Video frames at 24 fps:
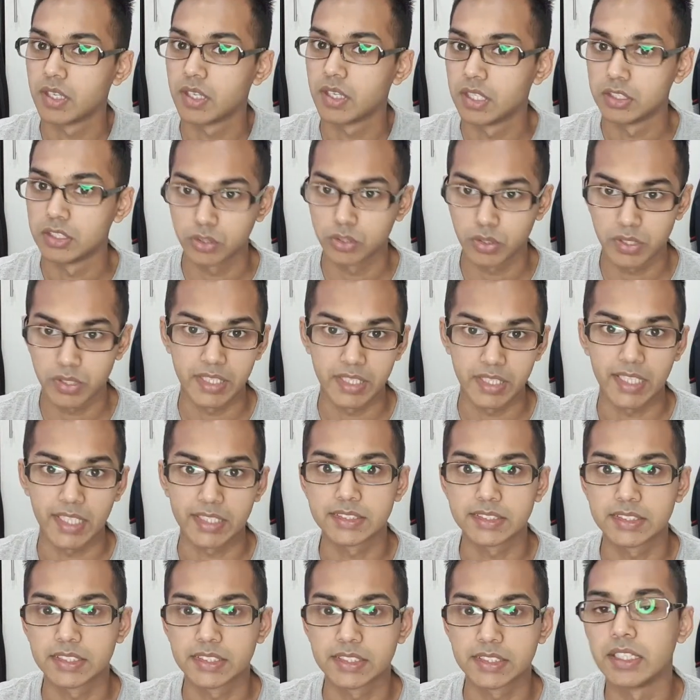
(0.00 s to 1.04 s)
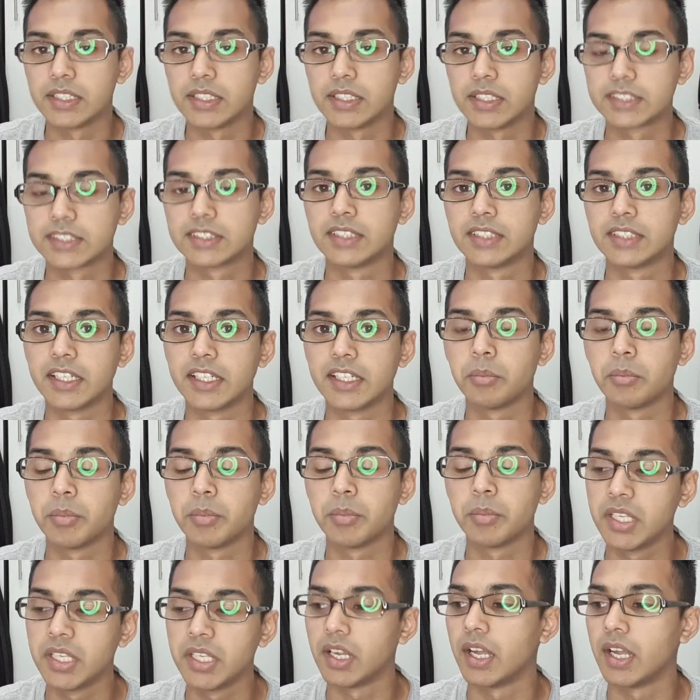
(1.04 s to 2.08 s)
so yeah, that's the real
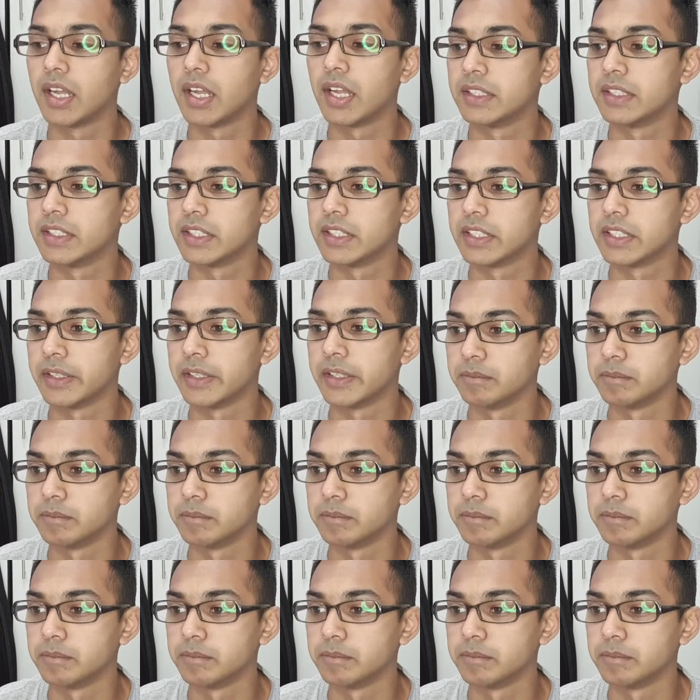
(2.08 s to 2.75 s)
me, and I